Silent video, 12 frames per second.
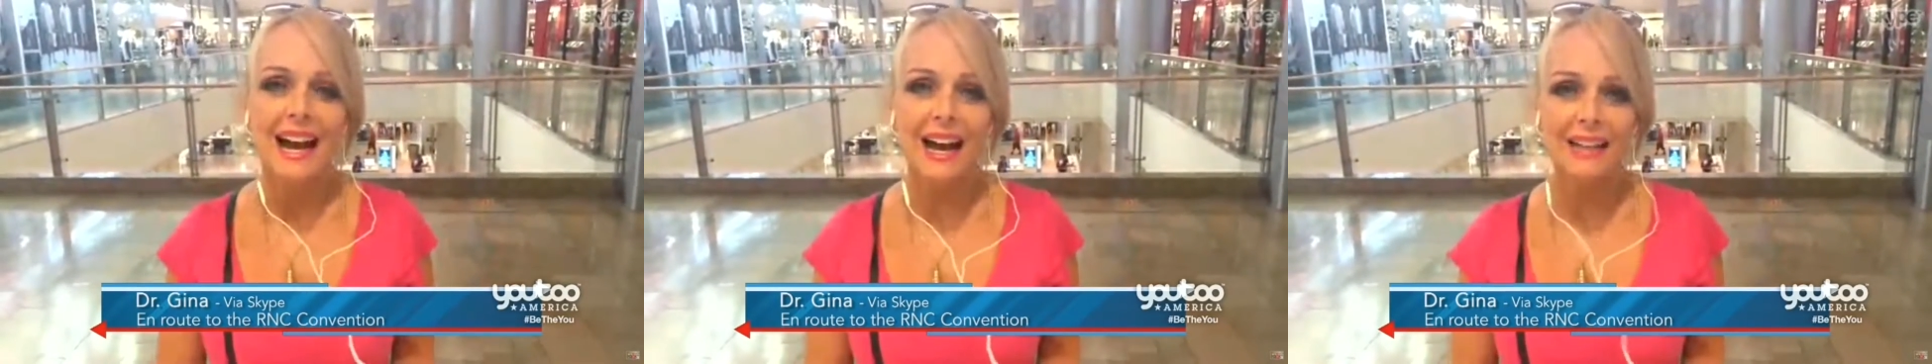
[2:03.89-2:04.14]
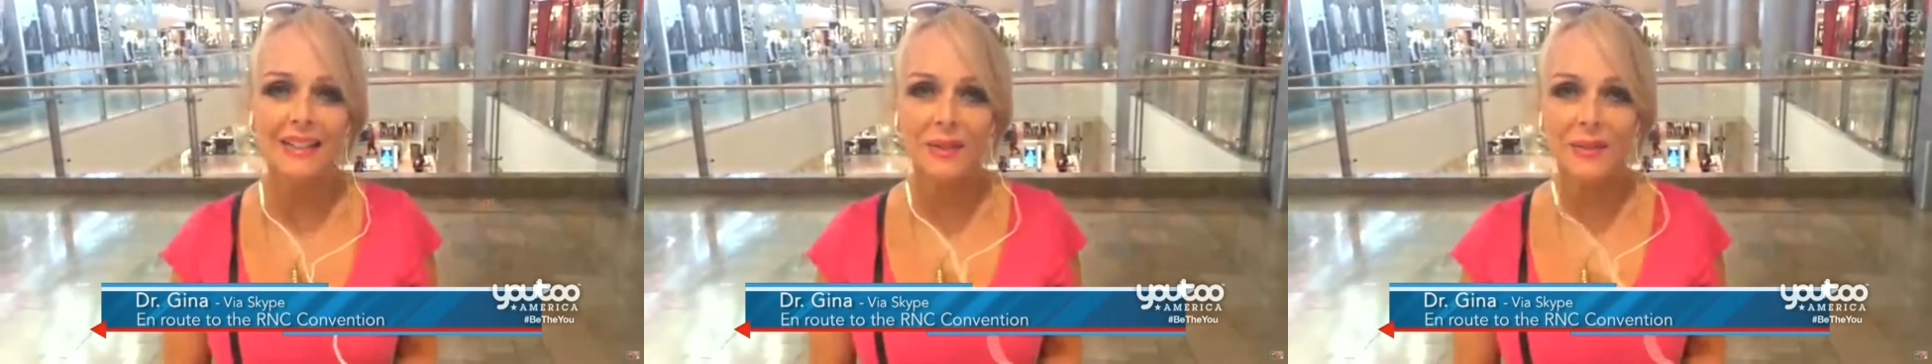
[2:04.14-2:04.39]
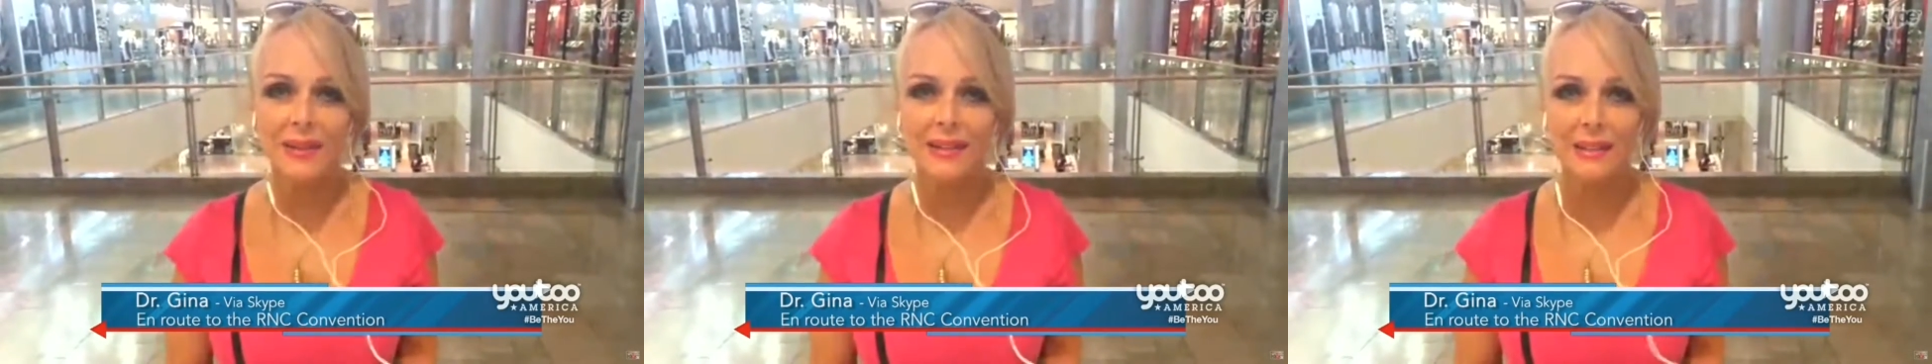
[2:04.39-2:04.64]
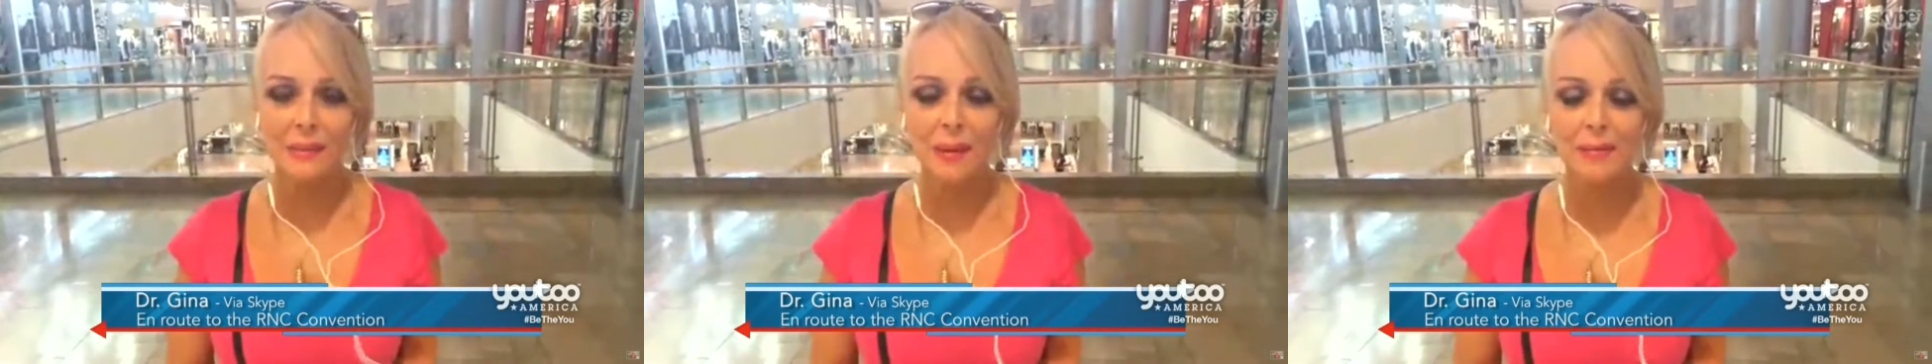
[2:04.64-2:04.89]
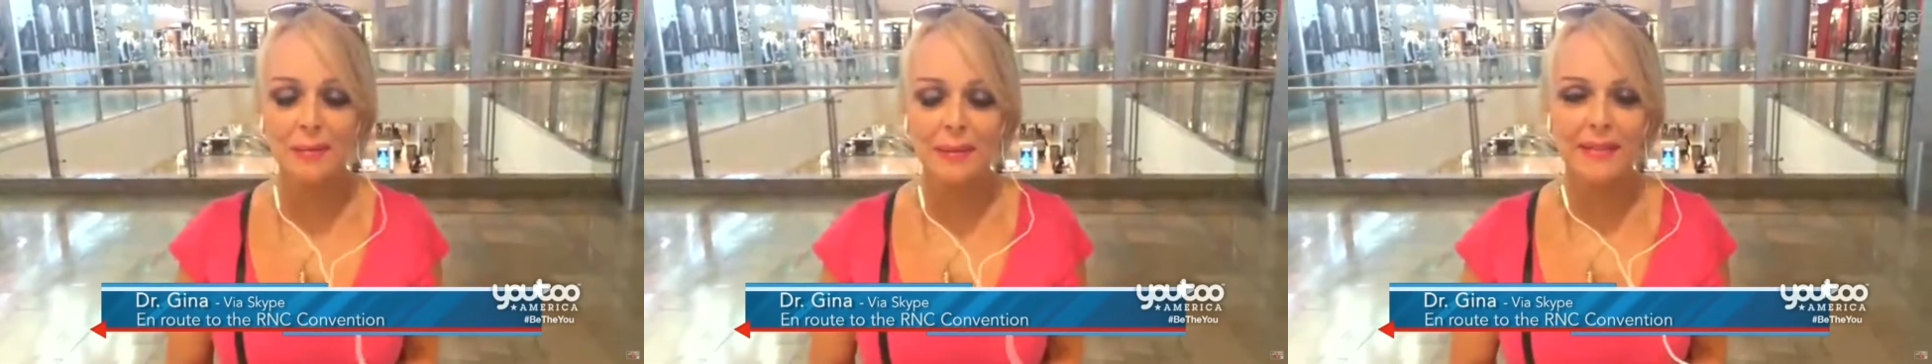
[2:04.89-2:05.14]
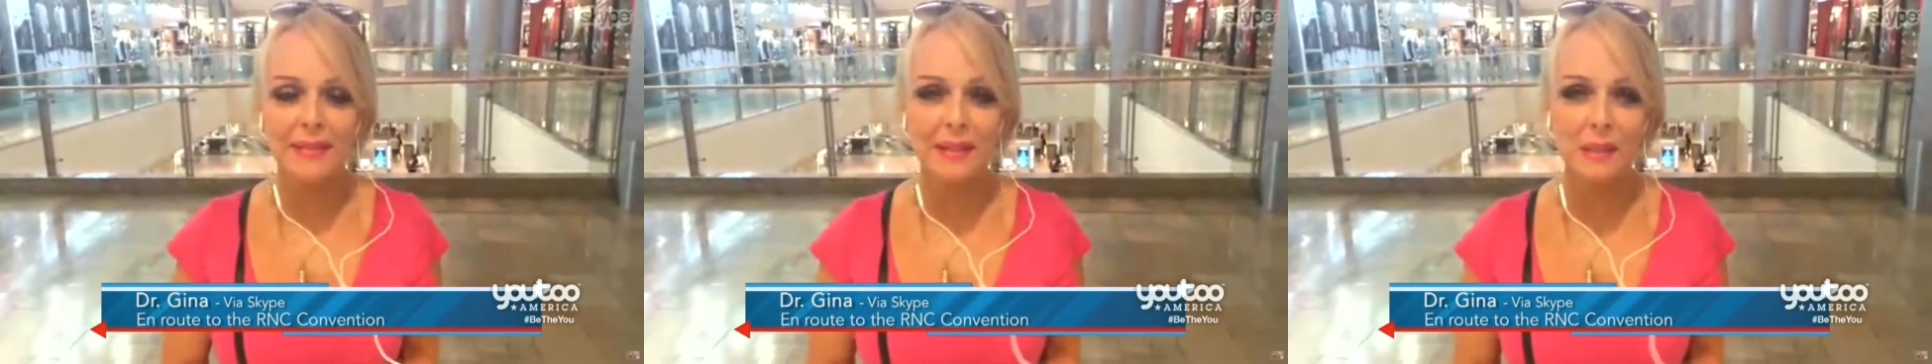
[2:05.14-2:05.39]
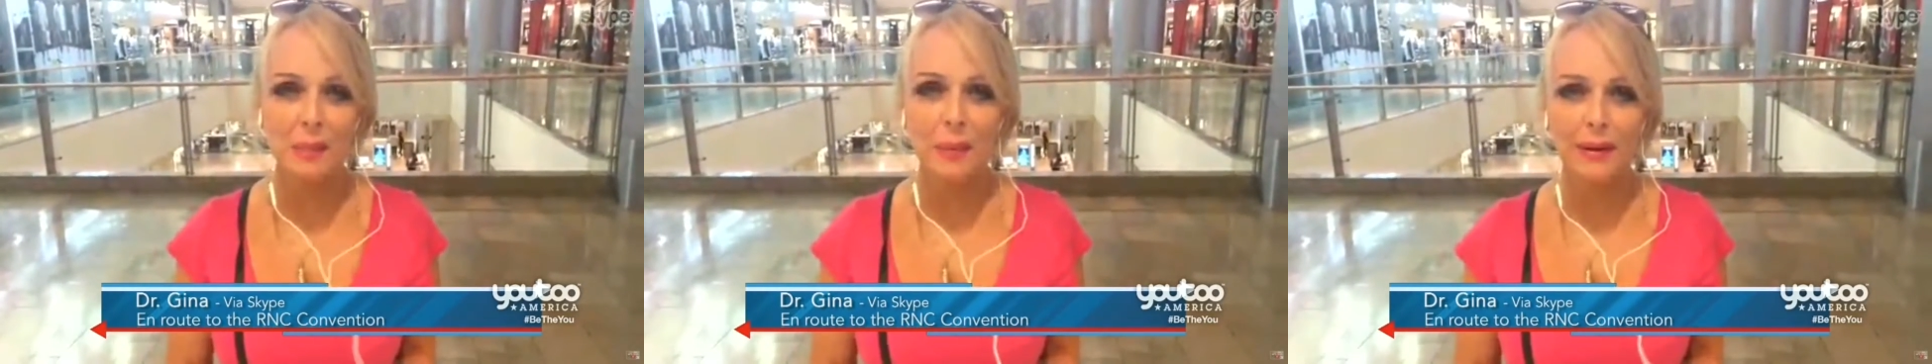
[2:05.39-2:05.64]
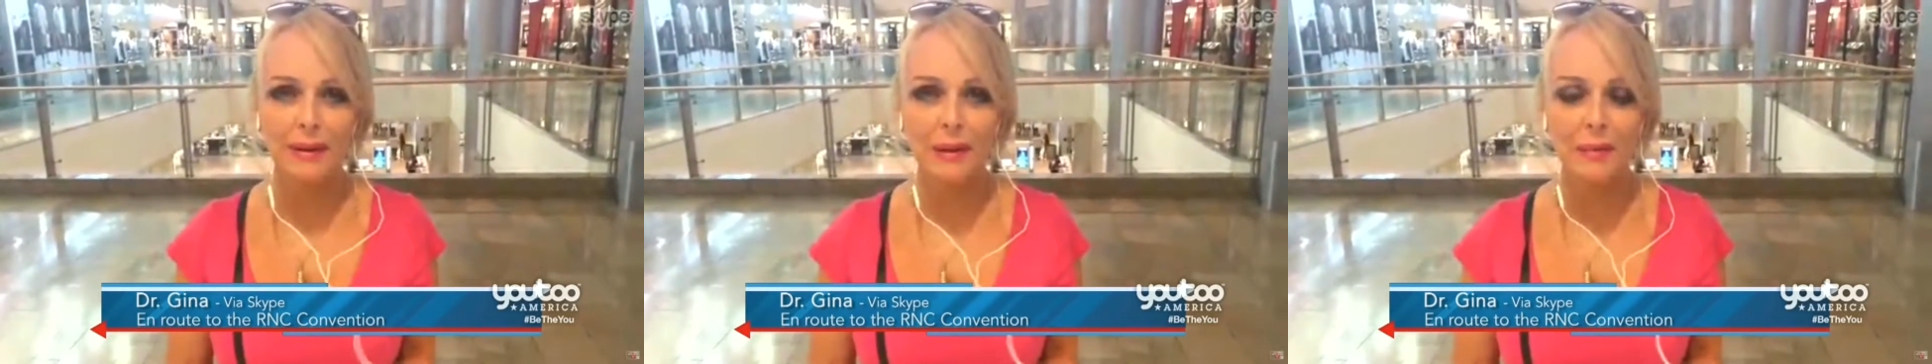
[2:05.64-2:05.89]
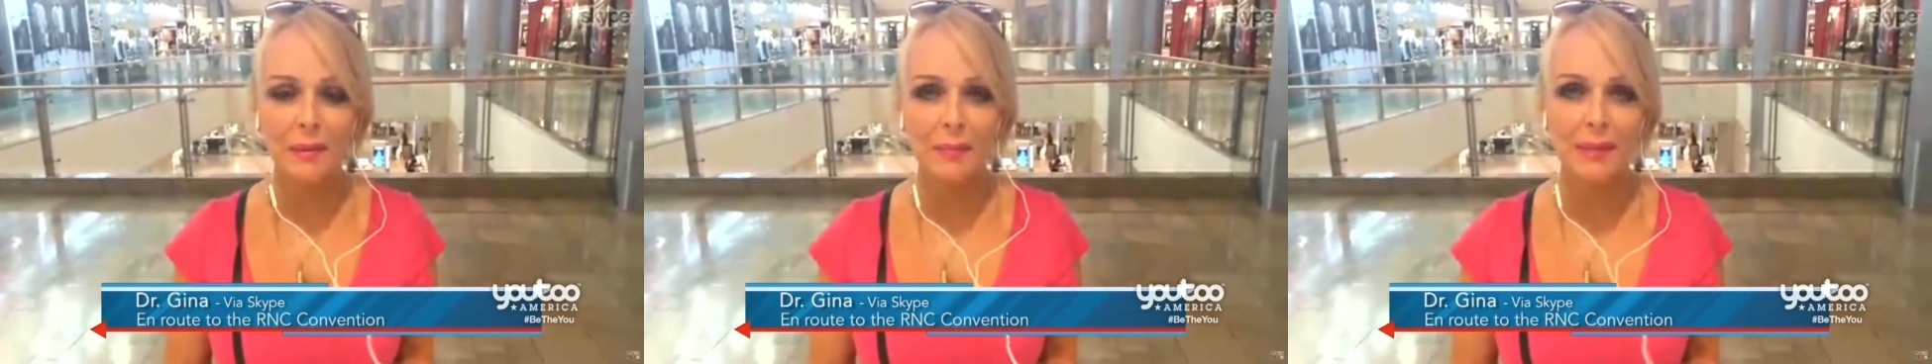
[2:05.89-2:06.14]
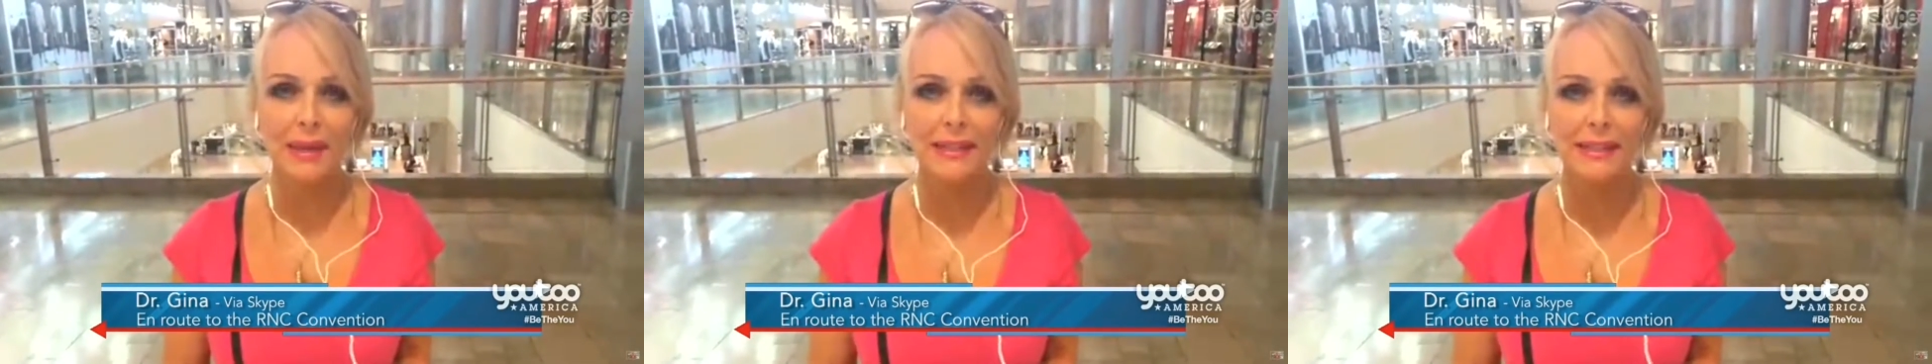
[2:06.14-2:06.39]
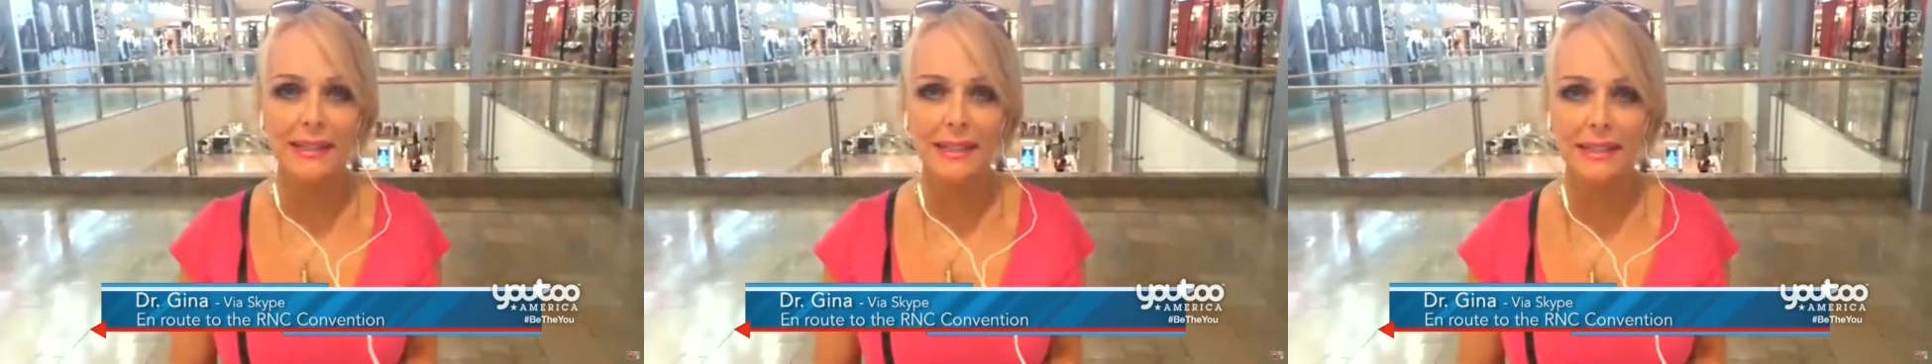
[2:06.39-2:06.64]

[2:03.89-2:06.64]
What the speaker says: I do think it's probably at this point going to be Pence.